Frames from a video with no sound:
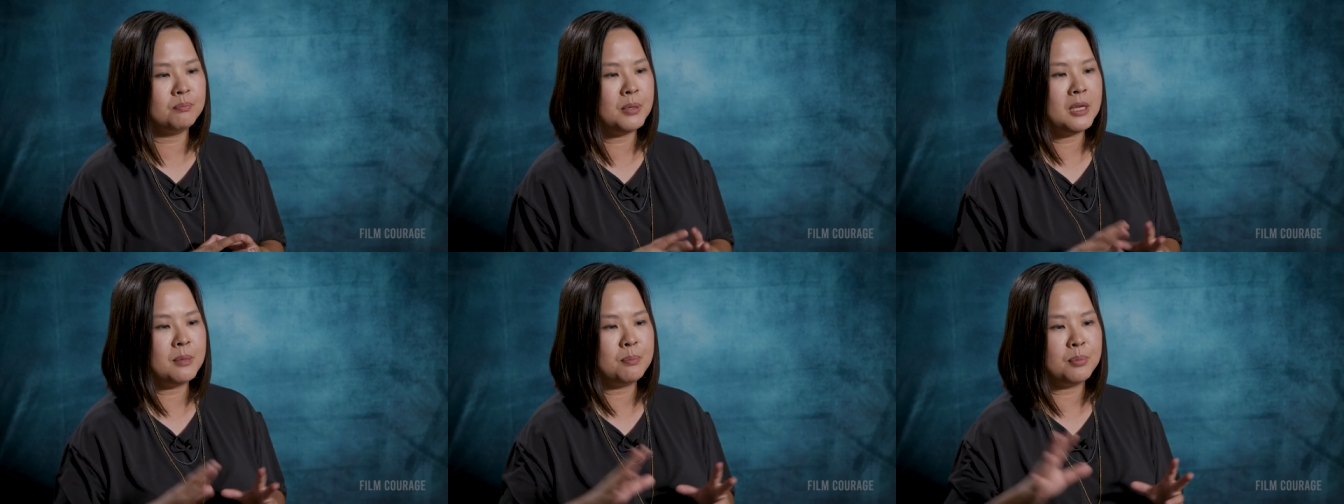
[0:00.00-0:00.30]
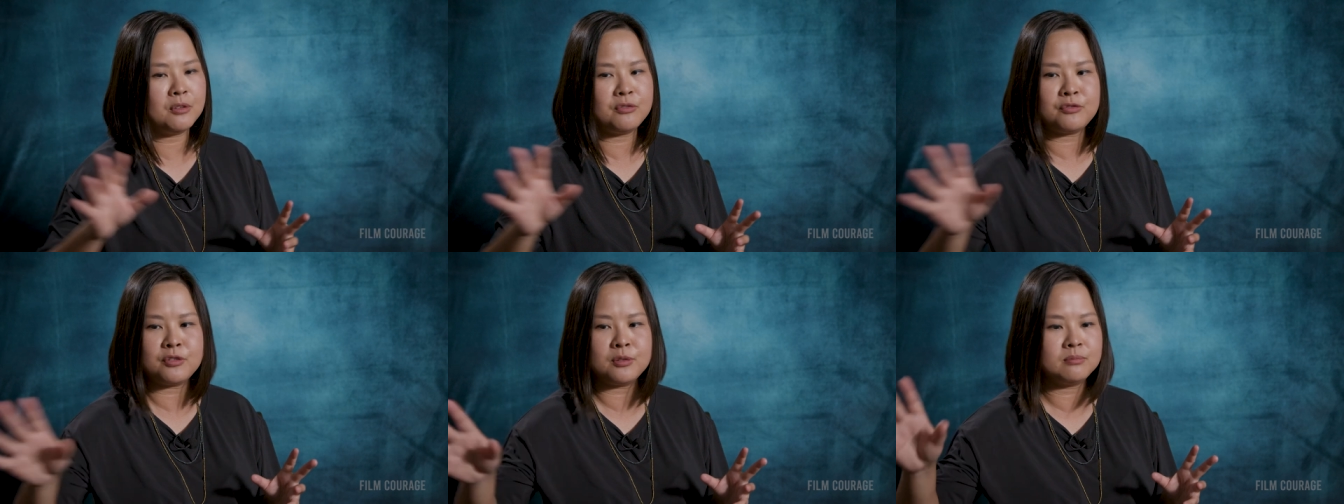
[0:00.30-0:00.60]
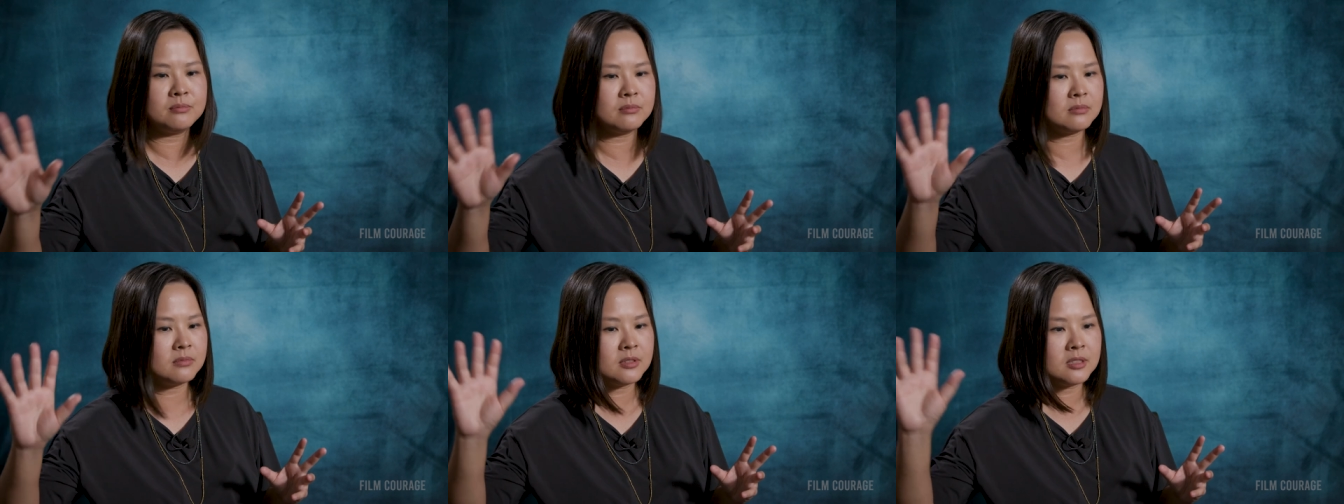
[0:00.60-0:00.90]
people
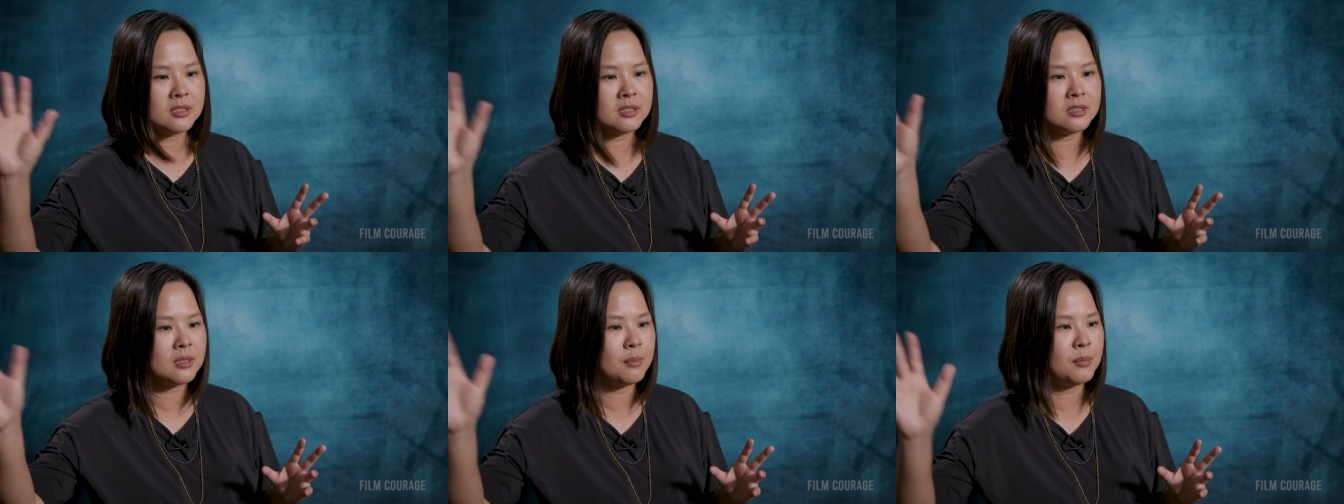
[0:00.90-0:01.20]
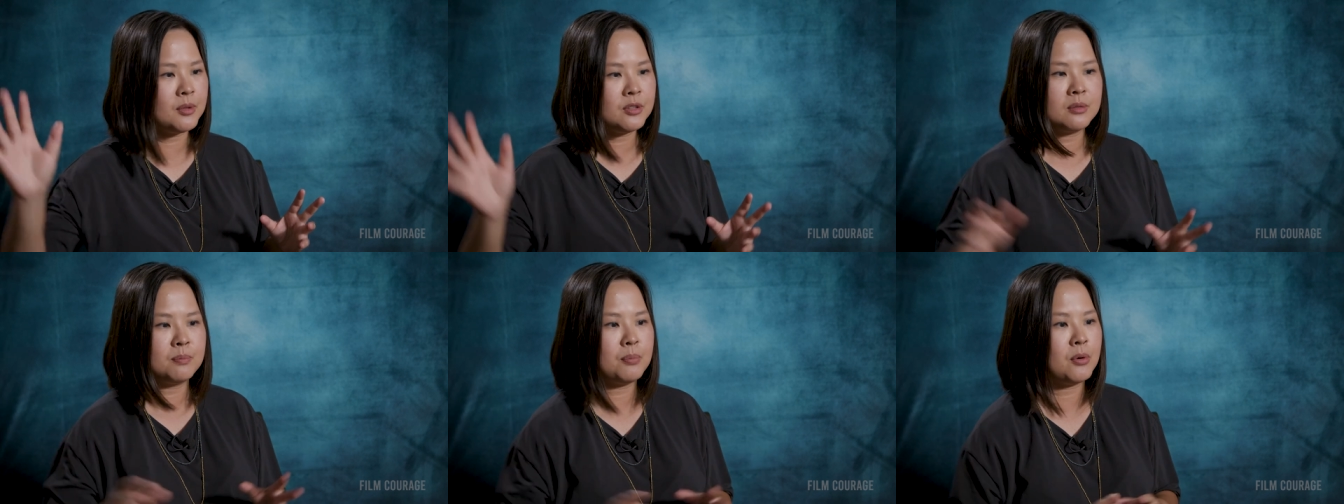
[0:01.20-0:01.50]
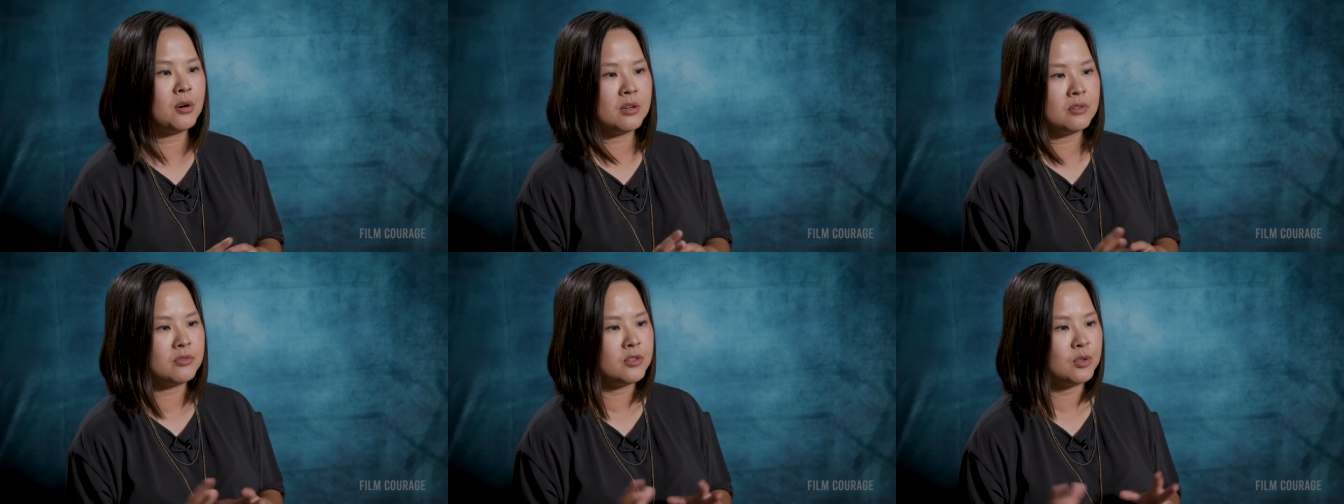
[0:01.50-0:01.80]
from some other
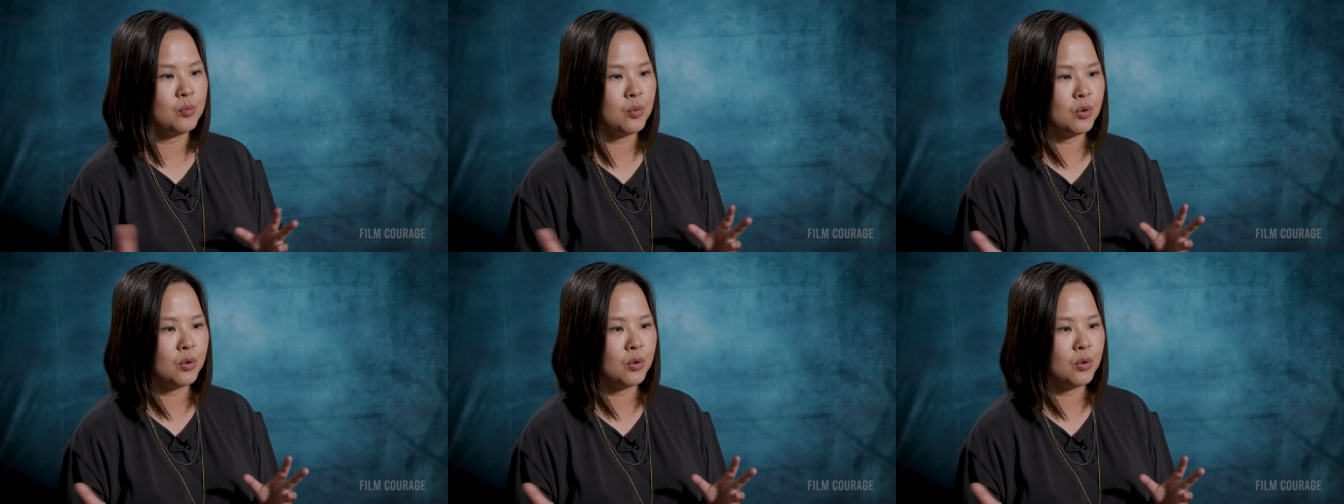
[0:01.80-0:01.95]
part of the